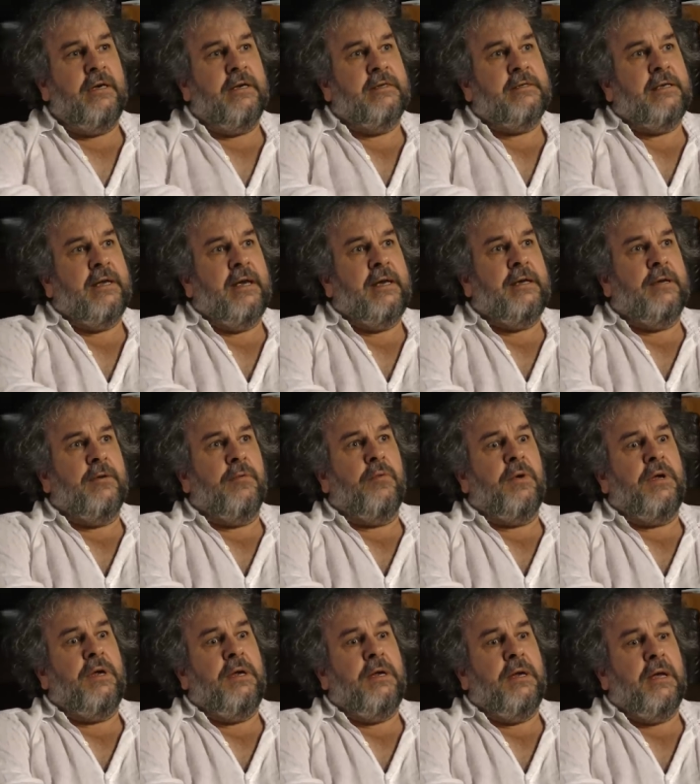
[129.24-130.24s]
years later,
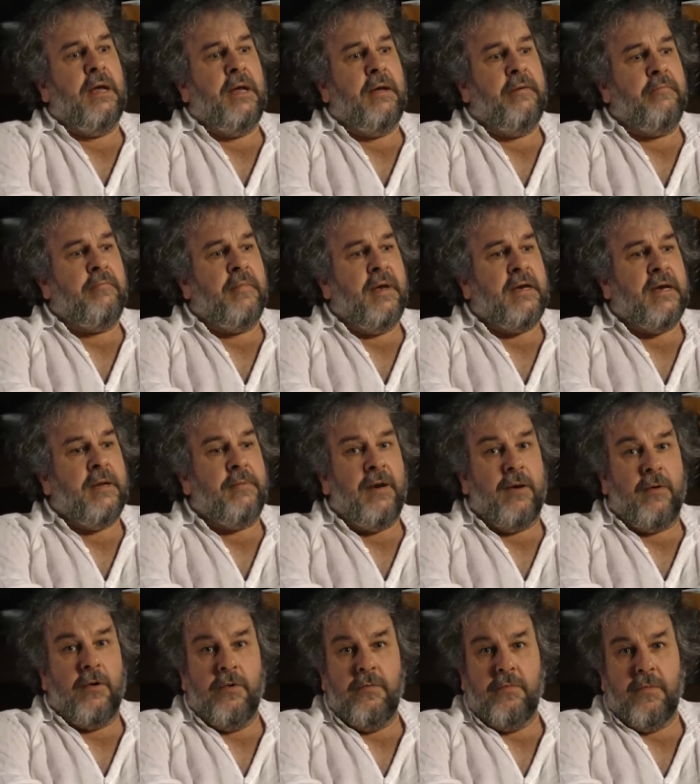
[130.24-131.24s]
we have made up
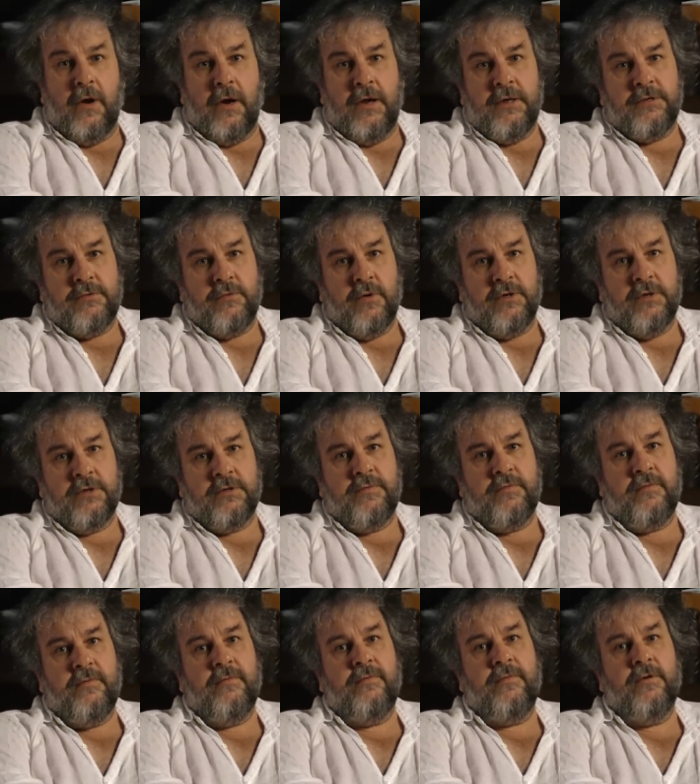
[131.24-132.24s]
our own minds what, this,
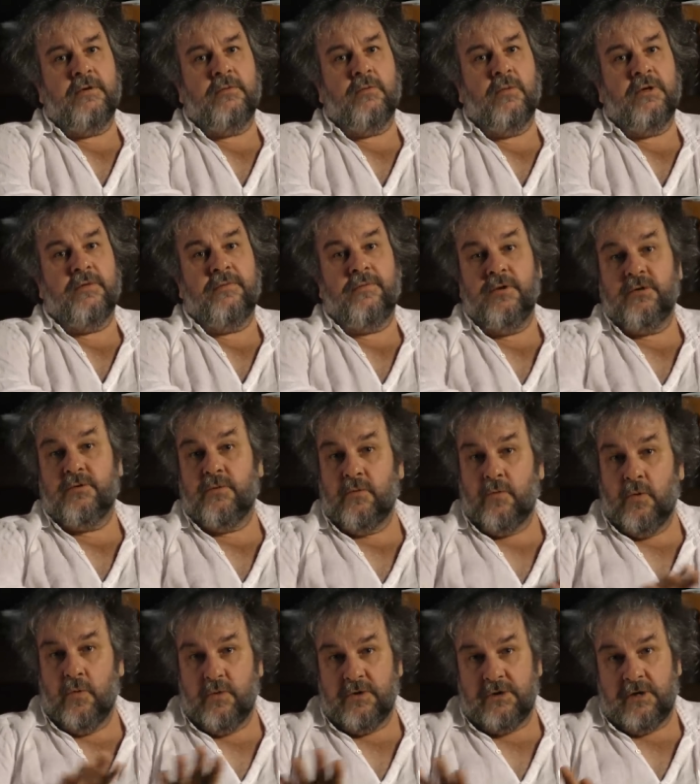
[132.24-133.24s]
what the First
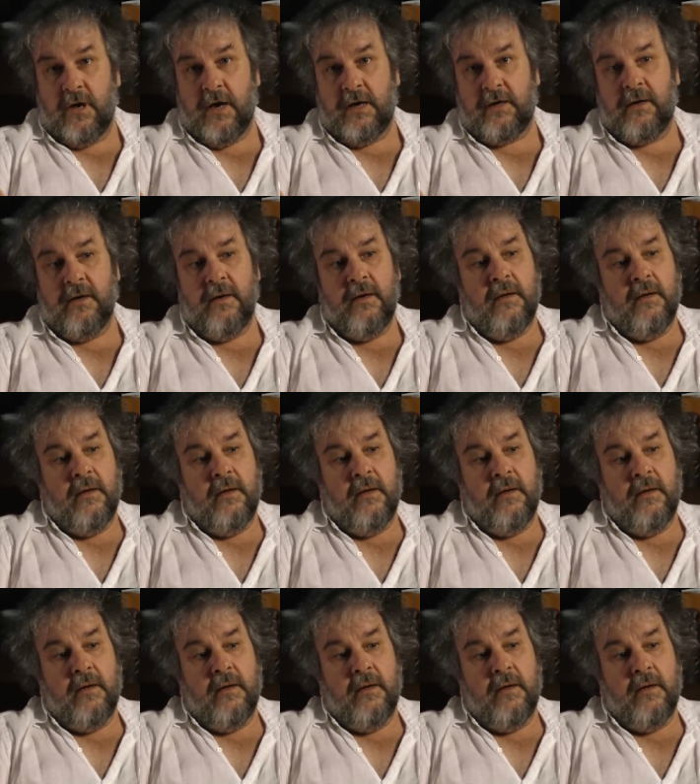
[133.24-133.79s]
World War was like.